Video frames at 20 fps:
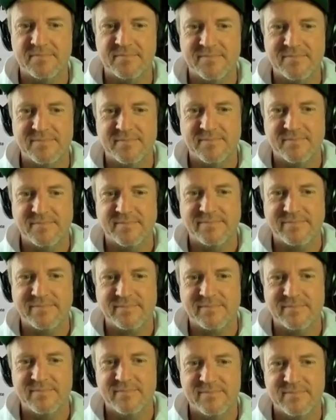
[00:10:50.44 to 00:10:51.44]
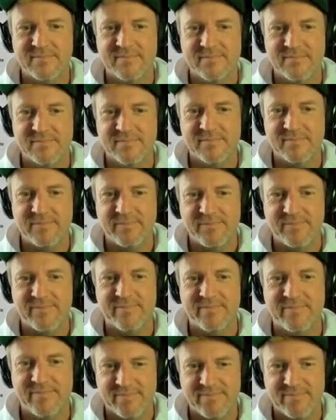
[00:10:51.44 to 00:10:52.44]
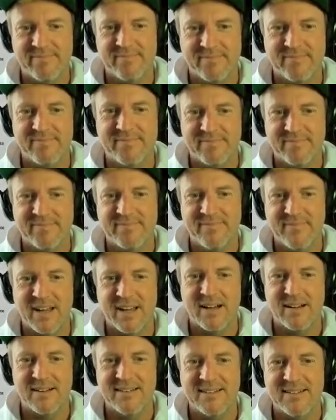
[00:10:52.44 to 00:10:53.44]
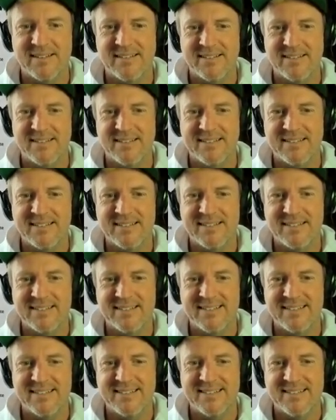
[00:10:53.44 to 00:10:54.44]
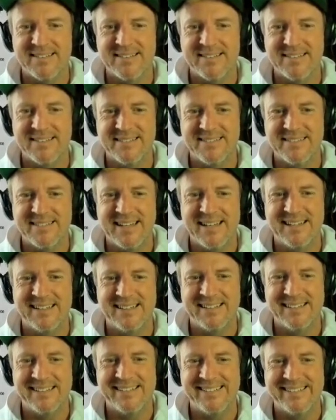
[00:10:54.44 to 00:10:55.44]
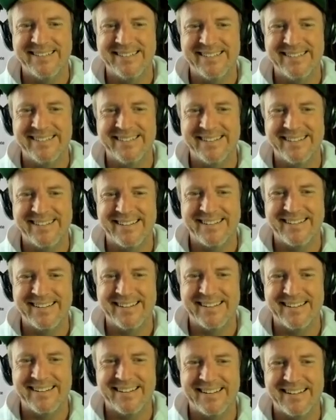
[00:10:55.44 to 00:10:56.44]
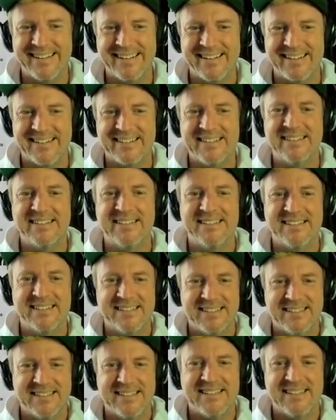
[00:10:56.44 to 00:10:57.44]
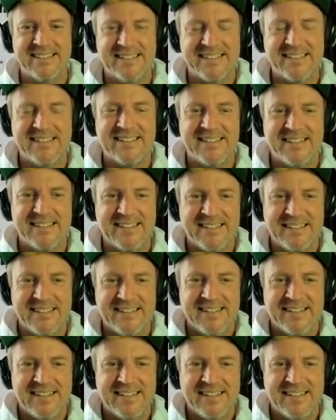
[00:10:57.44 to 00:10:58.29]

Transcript: (silent)